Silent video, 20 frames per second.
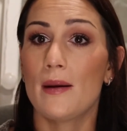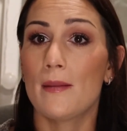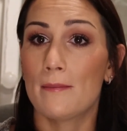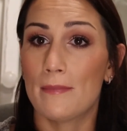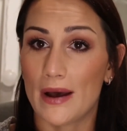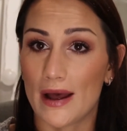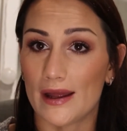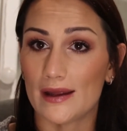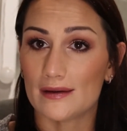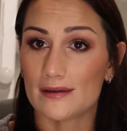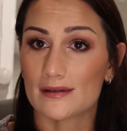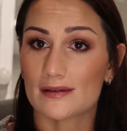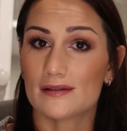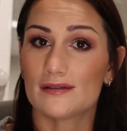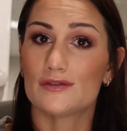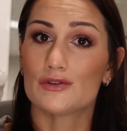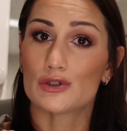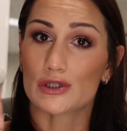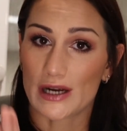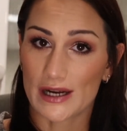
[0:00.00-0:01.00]
But
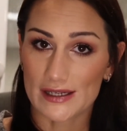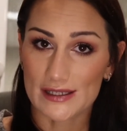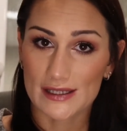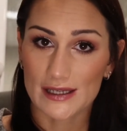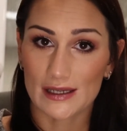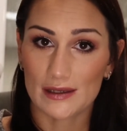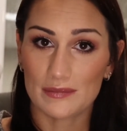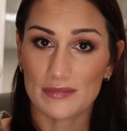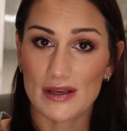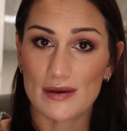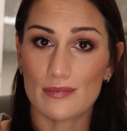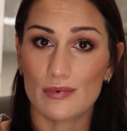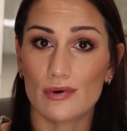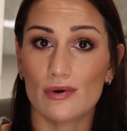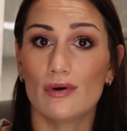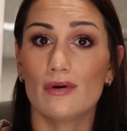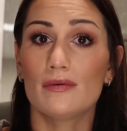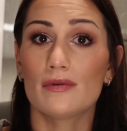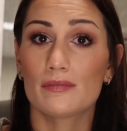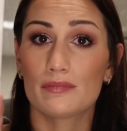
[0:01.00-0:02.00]
dry skin
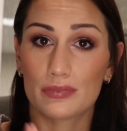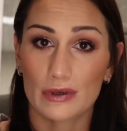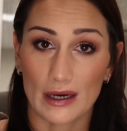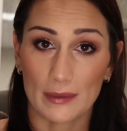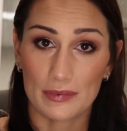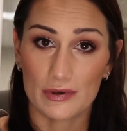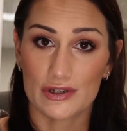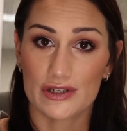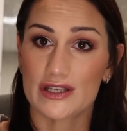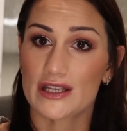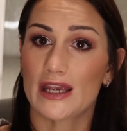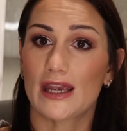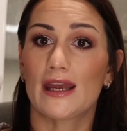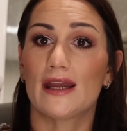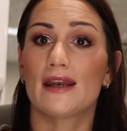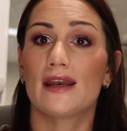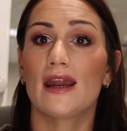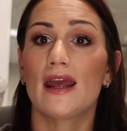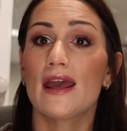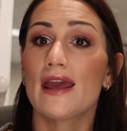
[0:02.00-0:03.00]
people, prep your
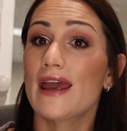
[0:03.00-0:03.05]
skin,